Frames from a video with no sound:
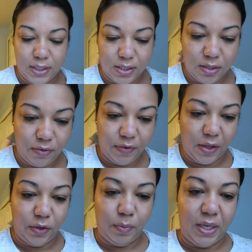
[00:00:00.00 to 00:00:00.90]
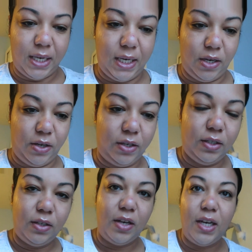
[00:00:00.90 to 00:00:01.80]
has followed me in here
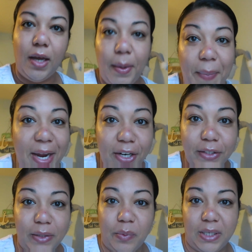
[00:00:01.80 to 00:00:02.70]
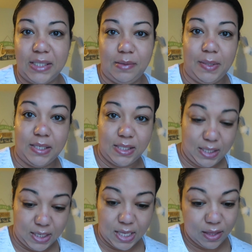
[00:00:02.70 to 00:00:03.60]
and apparently wanted to be
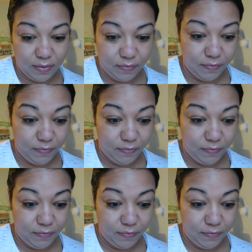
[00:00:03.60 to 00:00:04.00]
seen in the